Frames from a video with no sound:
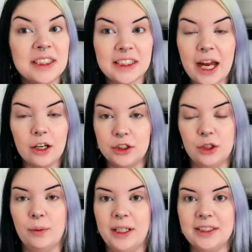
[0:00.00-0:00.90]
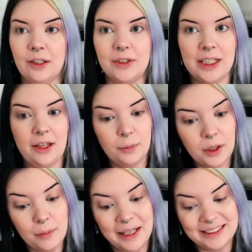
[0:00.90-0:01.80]
scared to do it myself because I think I'm
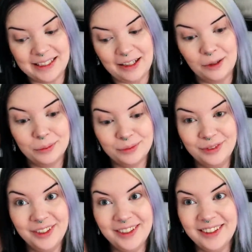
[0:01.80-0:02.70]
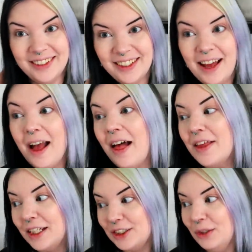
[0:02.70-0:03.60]
gonna mess it up. And
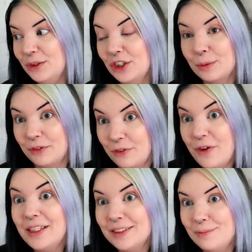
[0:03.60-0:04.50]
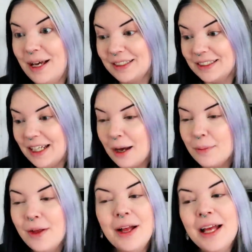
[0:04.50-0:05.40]
then as a YouTuber, if your face is messed
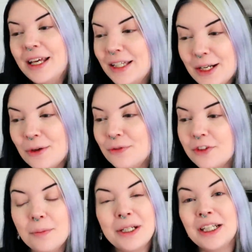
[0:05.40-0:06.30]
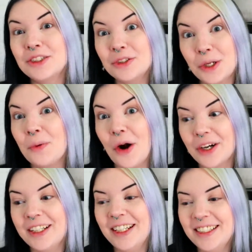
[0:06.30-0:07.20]
up, you know, filming doesn't really
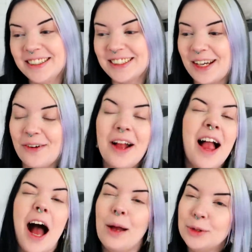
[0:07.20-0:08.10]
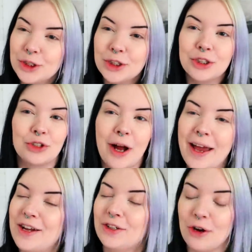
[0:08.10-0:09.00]
work. So I'm just gonna try
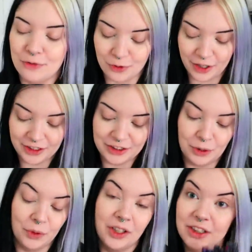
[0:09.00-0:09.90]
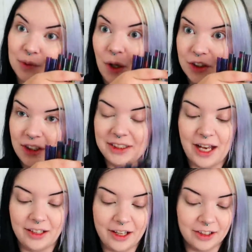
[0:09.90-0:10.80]
it and go for it. So we're gonna swatch all these
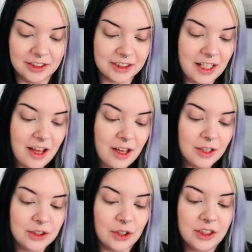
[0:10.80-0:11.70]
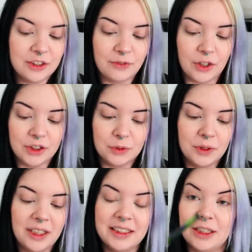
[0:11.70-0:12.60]
eyeliners. So this first
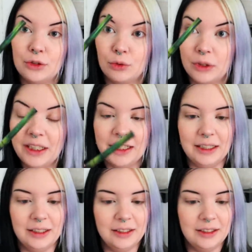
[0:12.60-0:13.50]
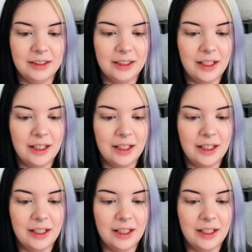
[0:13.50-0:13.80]
one is a green.